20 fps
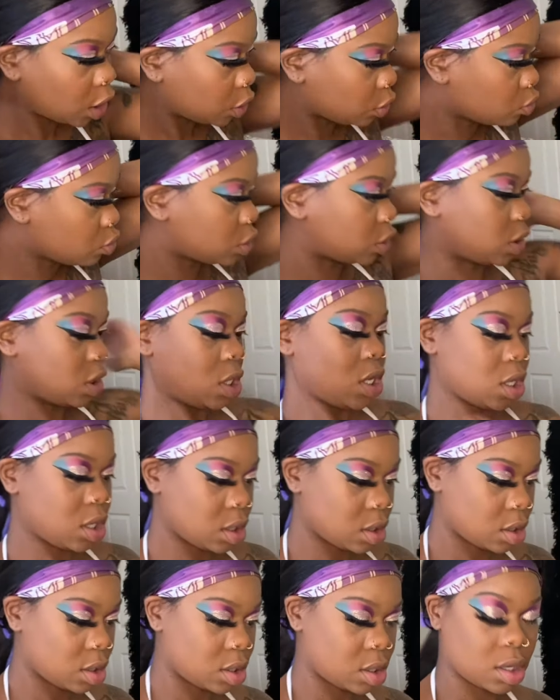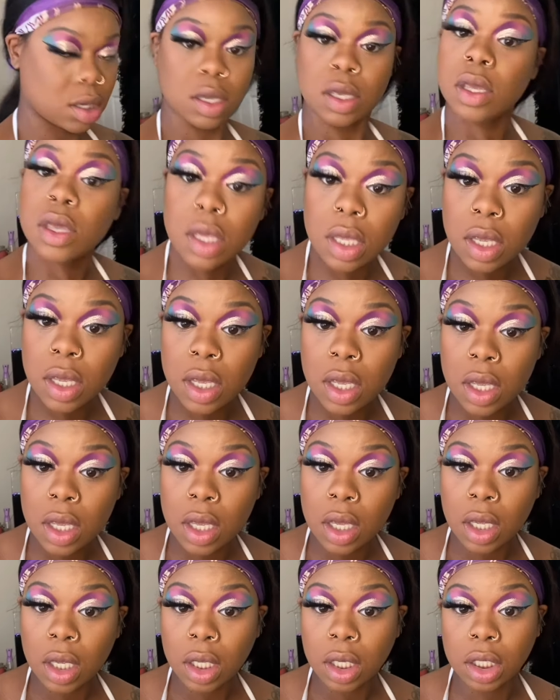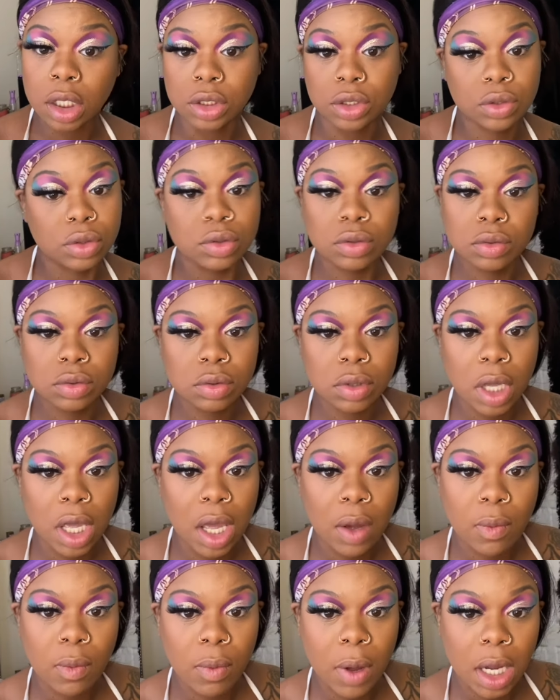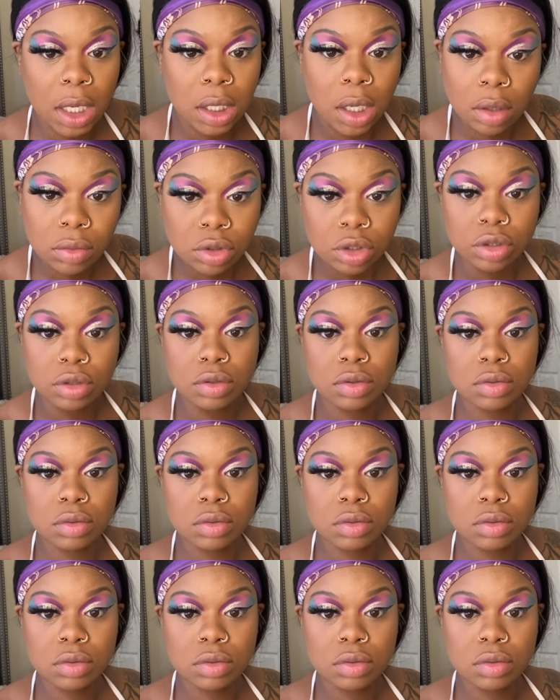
You see it? Cause why don't you?